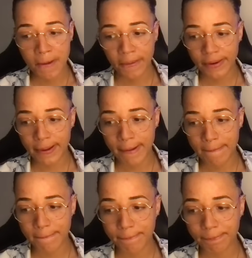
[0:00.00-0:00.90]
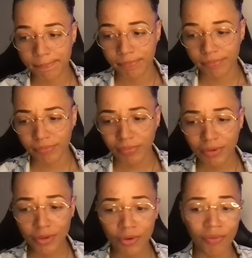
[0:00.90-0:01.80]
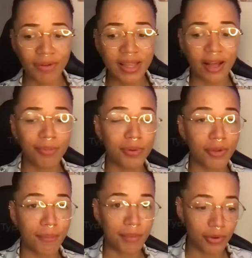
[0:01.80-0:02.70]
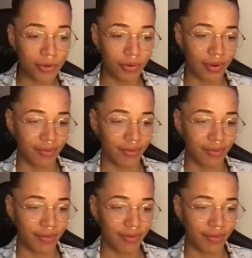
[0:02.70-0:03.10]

could um, could really help with your mood